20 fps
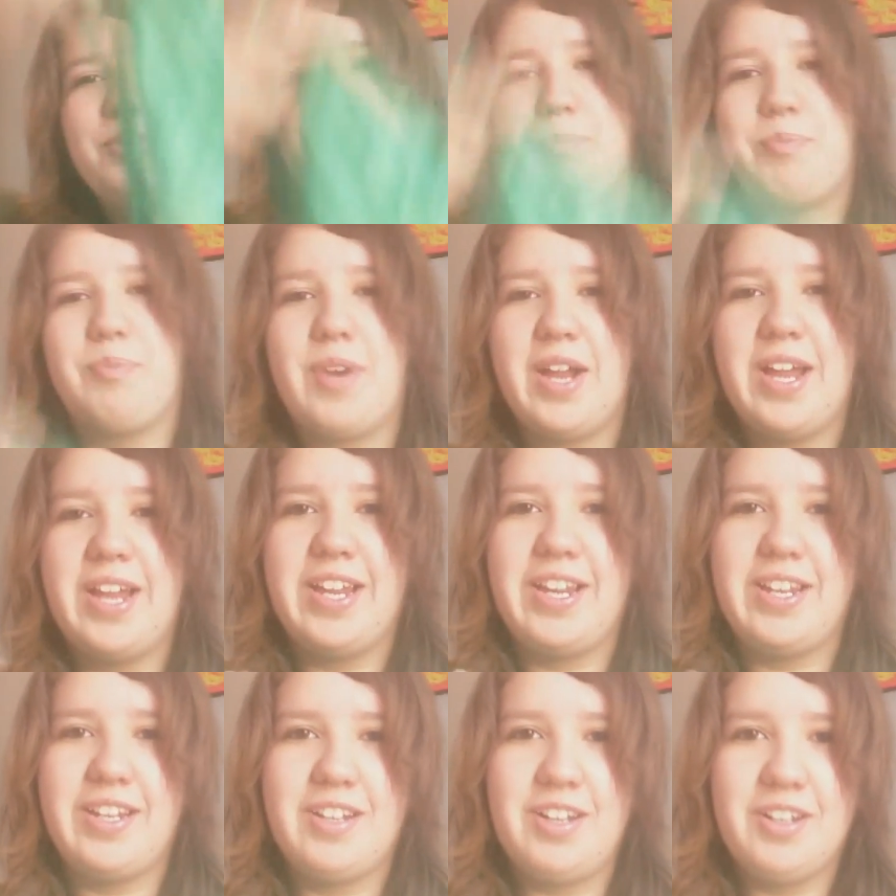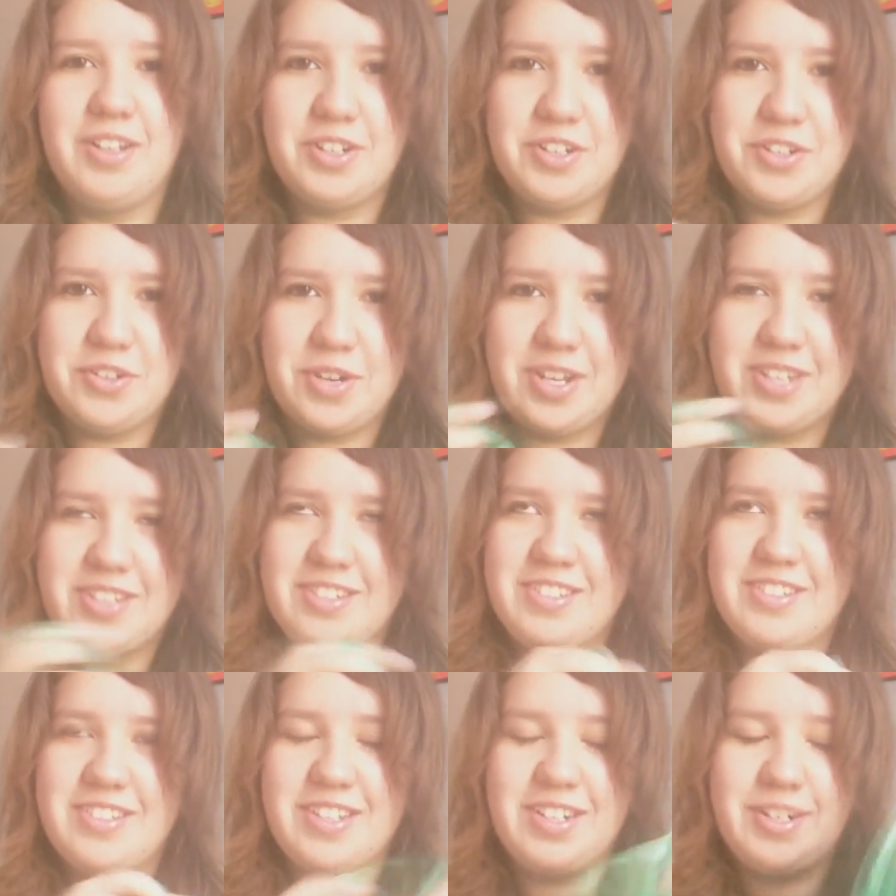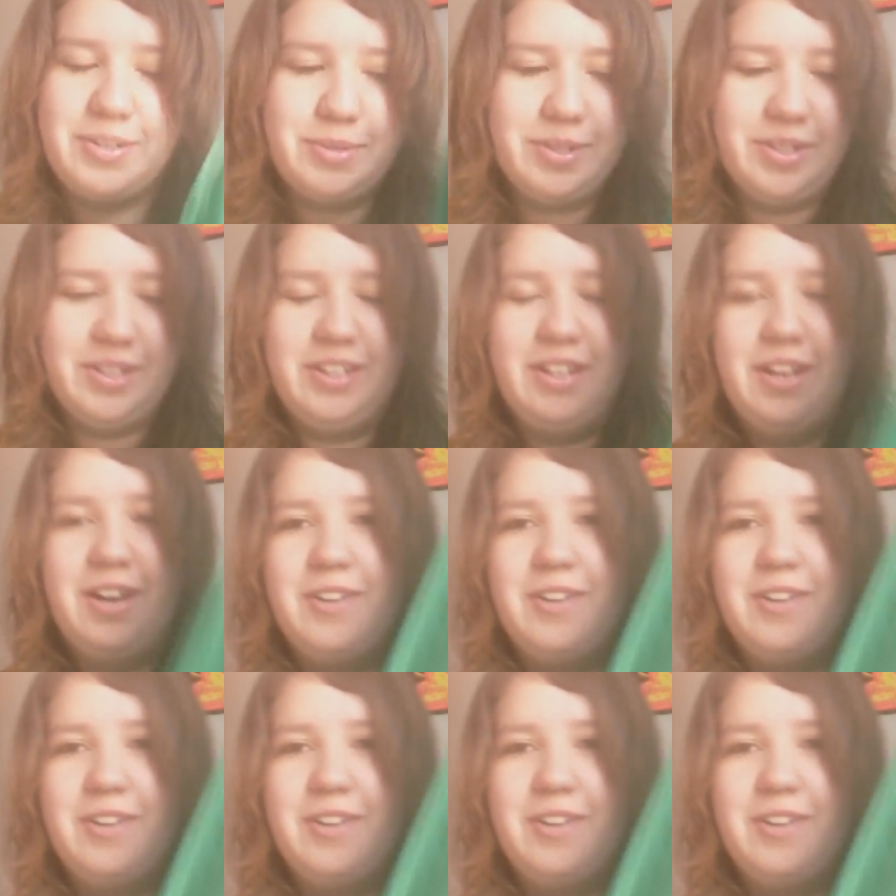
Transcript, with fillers: of those bright colored dresses that I really